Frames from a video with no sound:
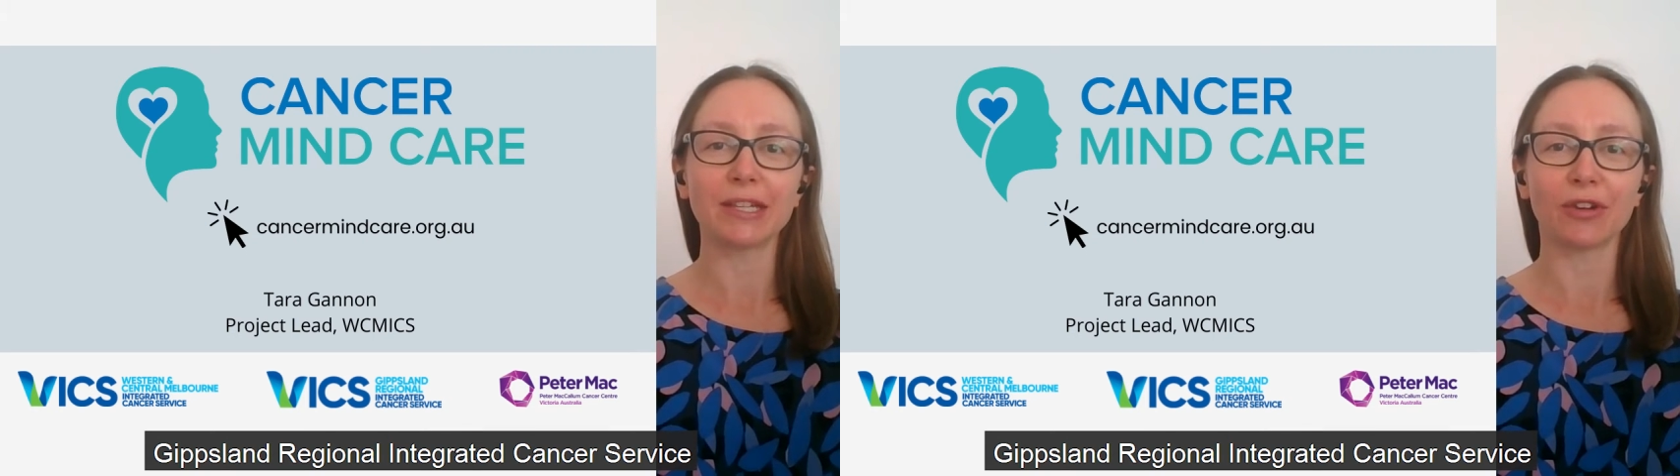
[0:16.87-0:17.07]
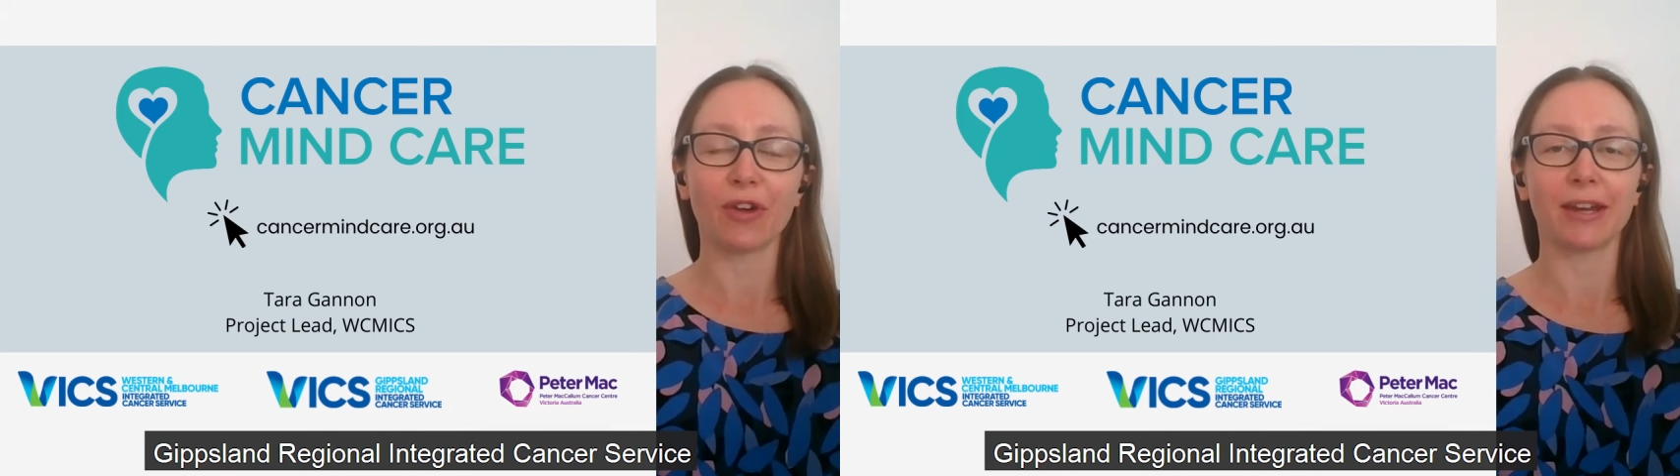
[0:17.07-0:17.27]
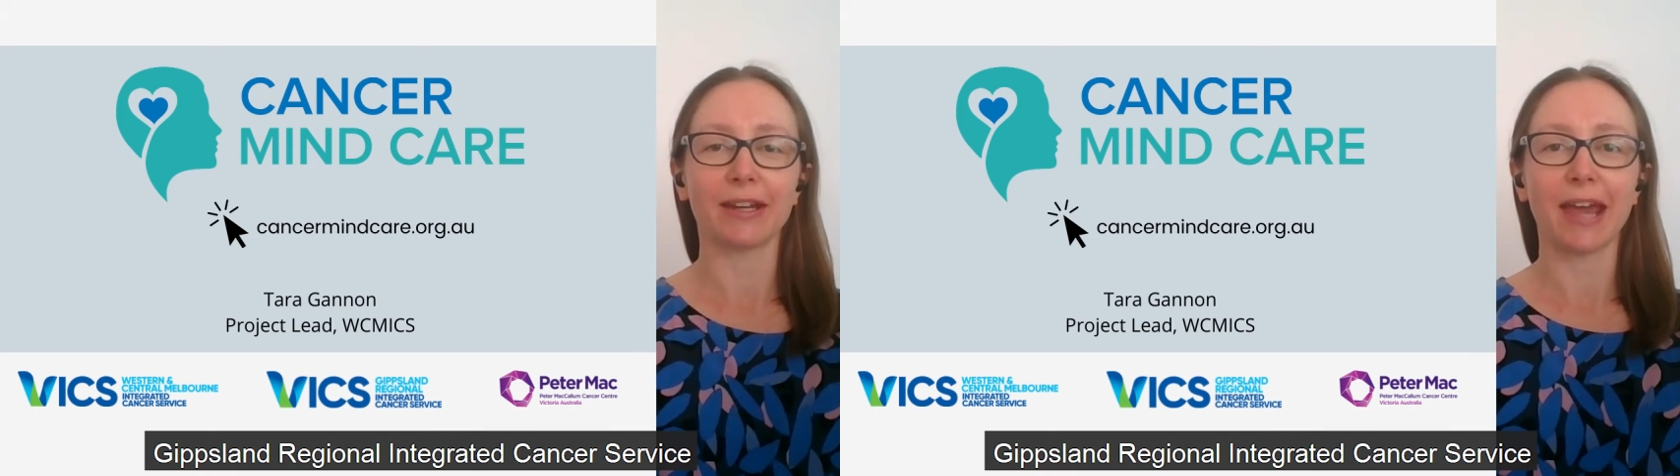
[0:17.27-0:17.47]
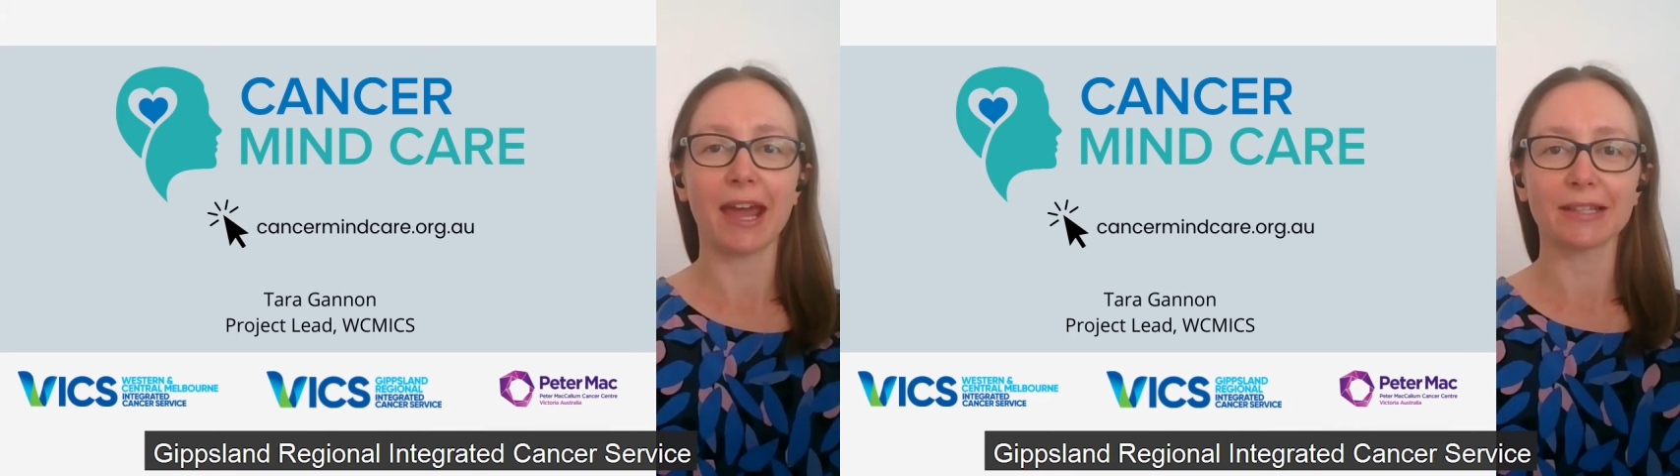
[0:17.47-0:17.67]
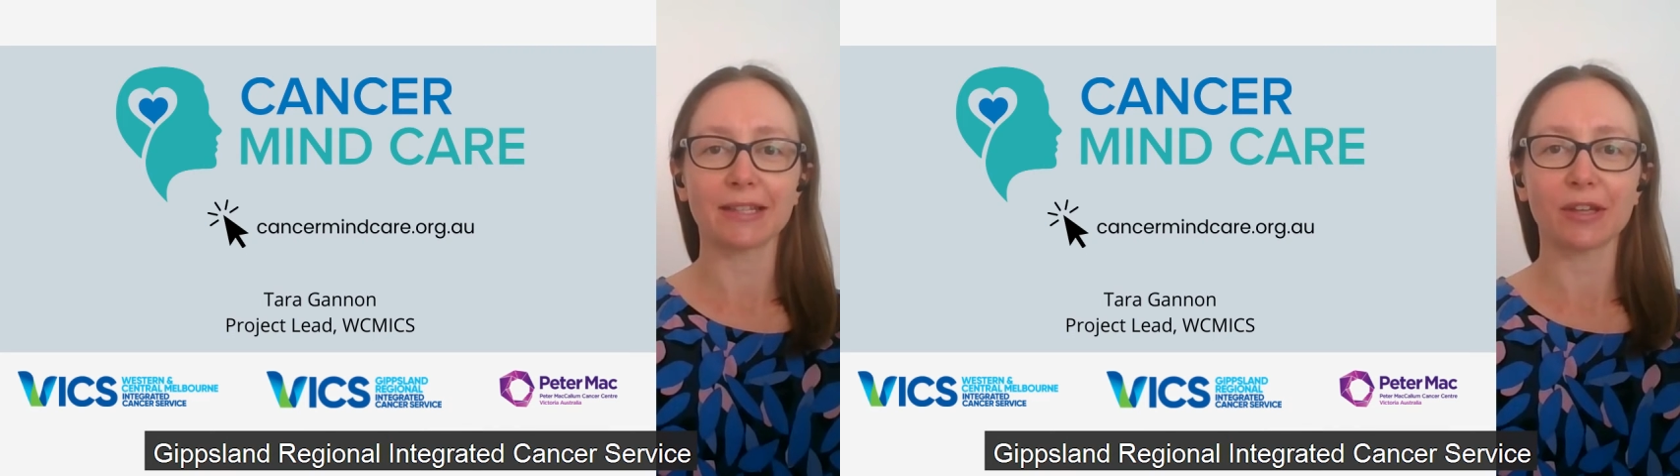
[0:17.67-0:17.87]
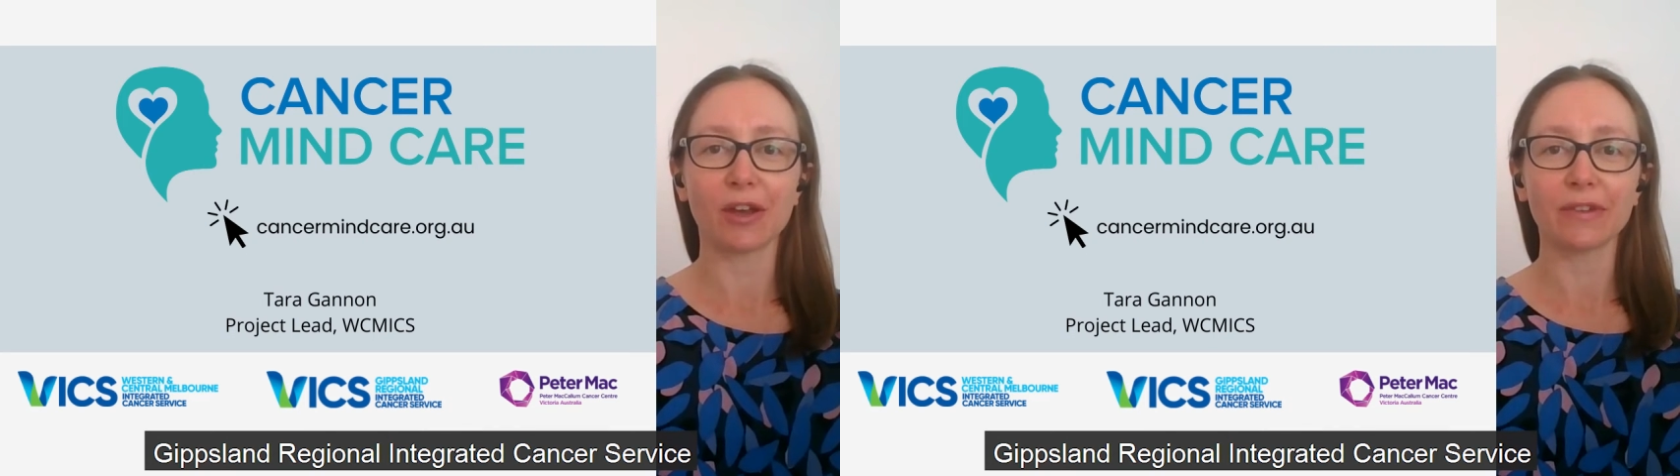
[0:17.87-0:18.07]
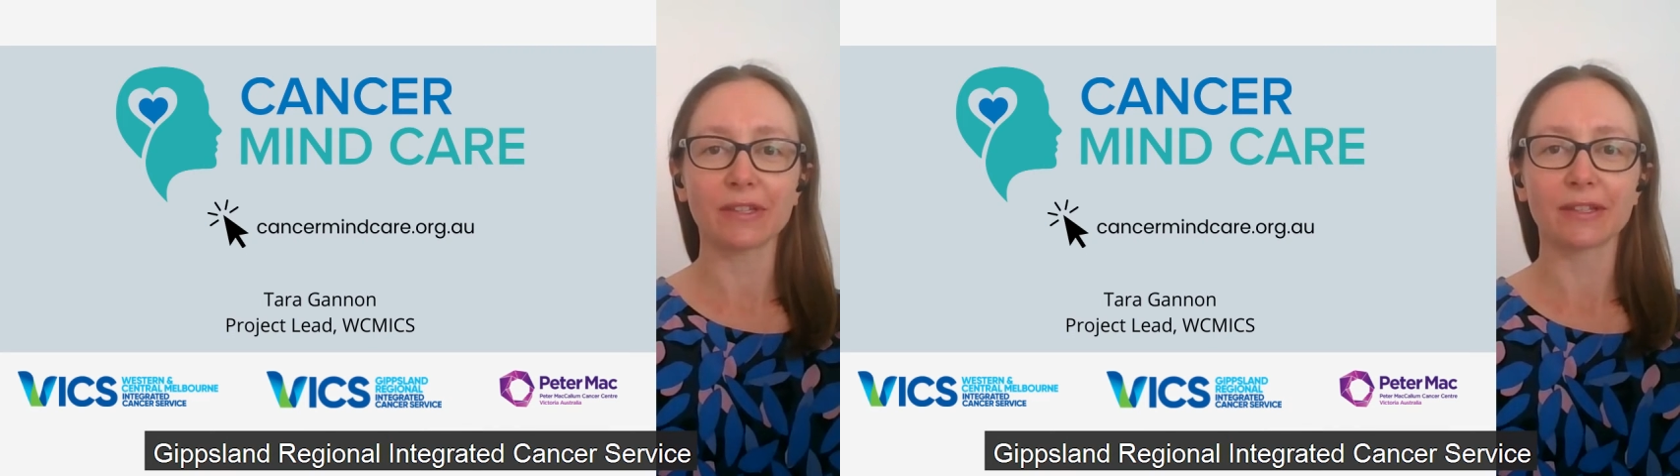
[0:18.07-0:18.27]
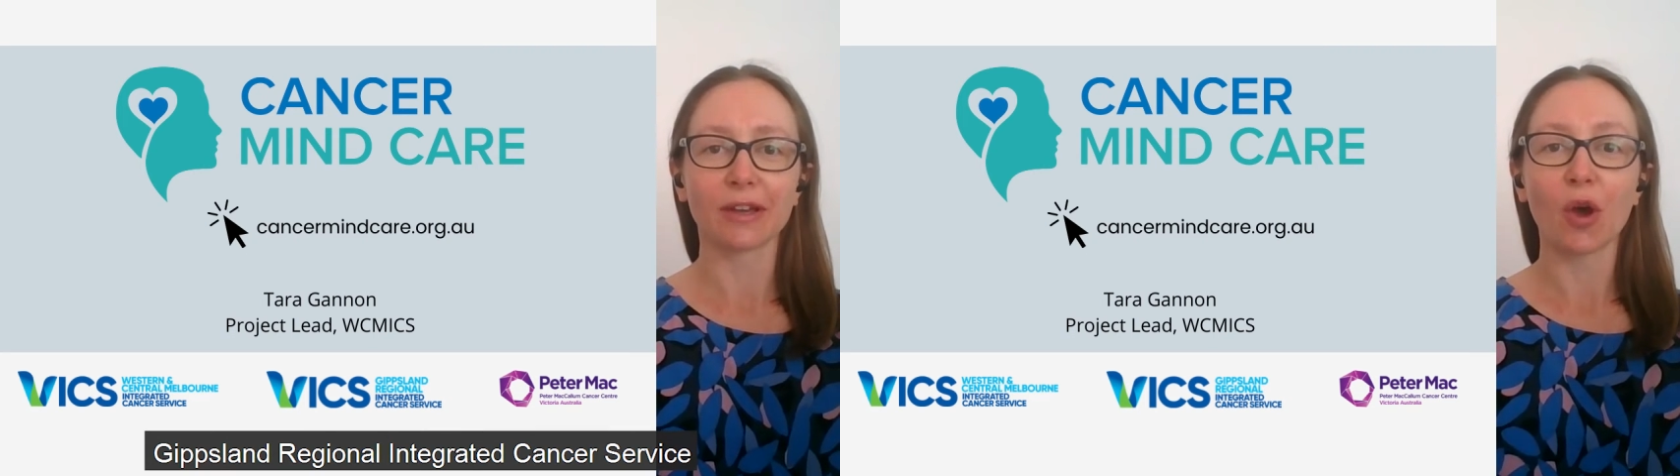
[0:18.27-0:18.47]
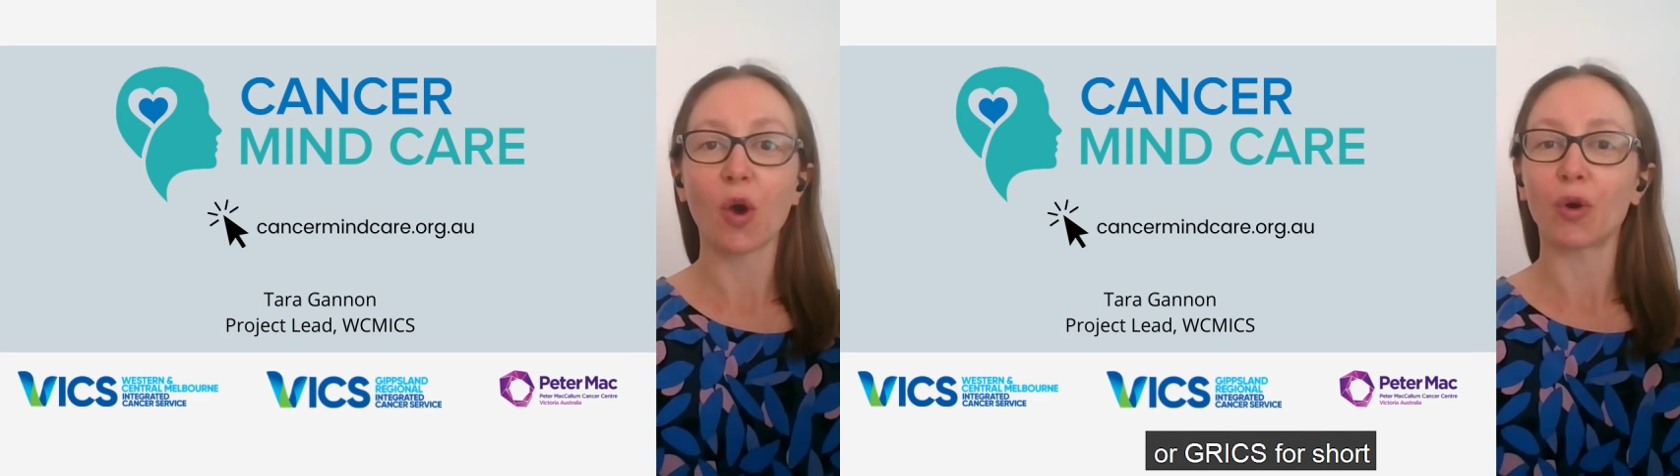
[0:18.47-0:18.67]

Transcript: Integrated Cancer Service,